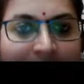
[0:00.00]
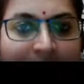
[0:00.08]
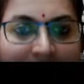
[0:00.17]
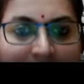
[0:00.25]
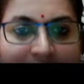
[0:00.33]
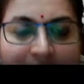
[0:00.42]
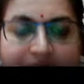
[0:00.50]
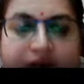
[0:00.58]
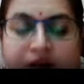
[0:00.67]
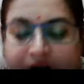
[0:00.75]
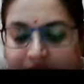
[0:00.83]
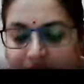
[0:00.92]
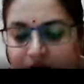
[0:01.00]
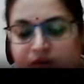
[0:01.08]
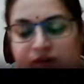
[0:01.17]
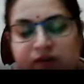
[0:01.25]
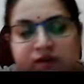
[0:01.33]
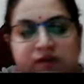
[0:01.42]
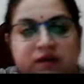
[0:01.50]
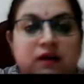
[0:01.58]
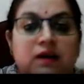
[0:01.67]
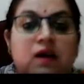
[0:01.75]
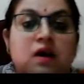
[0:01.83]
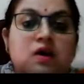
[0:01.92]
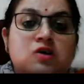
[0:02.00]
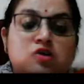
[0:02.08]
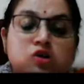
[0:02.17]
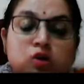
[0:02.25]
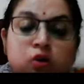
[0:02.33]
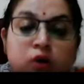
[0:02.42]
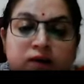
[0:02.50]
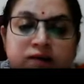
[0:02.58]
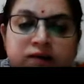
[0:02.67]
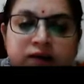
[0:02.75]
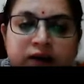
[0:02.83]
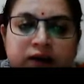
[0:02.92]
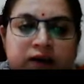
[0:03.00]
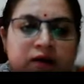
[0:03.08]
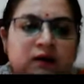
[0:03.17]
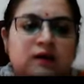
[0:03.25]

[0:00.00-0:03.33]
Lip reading: sudden kind of incident. Slow onset,